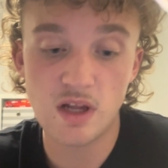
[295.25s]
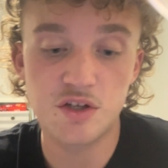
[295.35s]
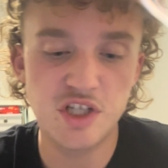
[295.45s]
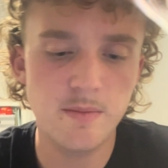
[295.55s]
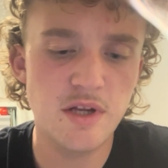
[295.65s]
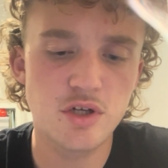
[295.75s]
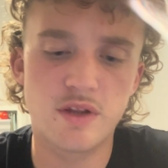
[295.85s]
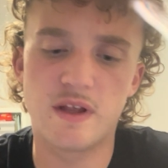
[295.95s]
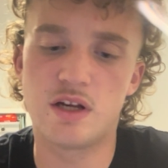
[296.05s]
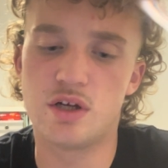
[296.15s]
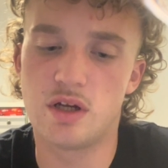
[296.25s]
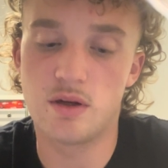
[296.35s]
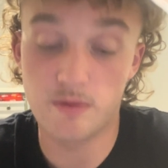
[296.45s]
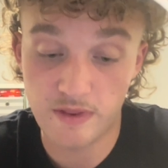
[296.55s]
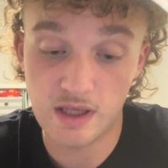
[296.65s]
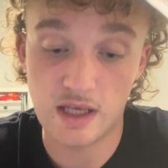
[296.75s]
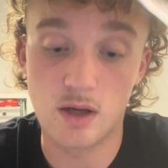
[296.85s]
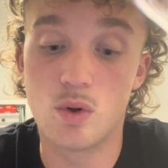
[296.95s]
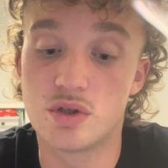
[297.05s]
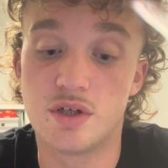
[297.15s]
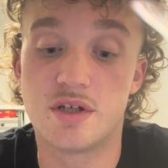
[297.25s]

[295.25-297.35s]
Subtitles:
Geometric thinking also